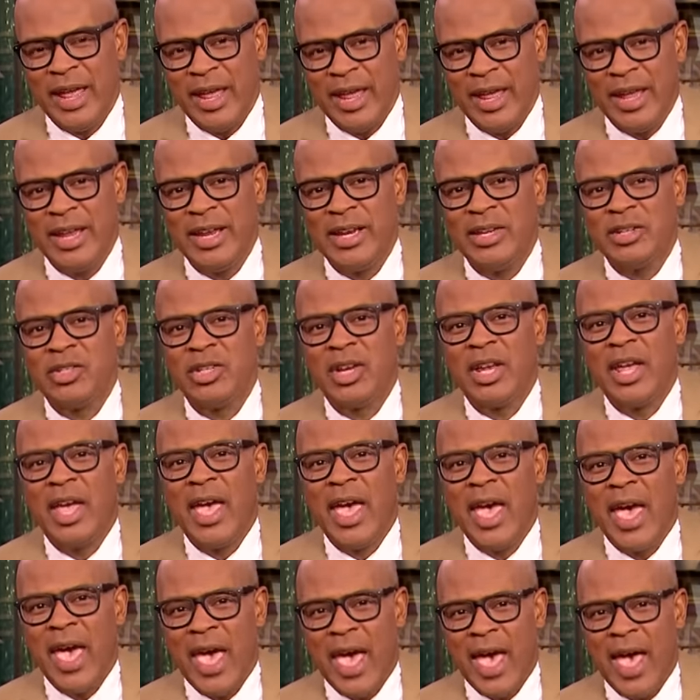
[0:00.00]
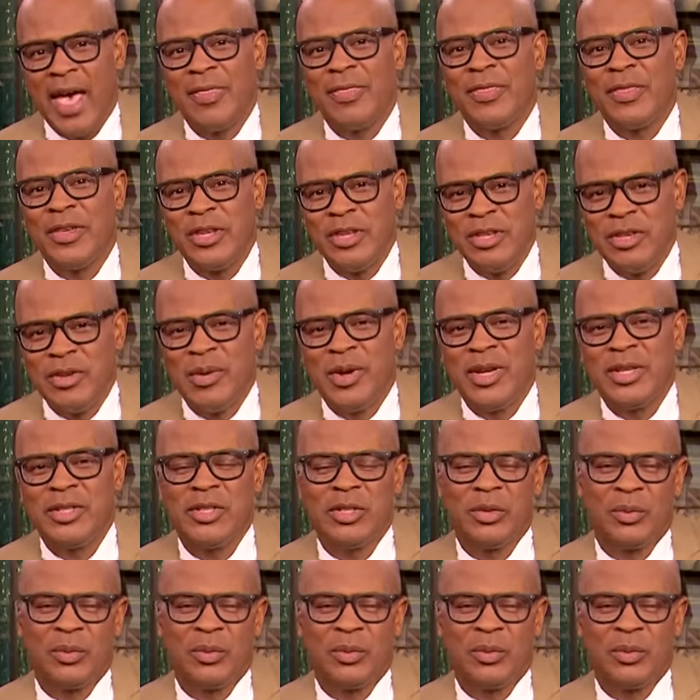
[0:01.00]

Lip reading: age at the U.S.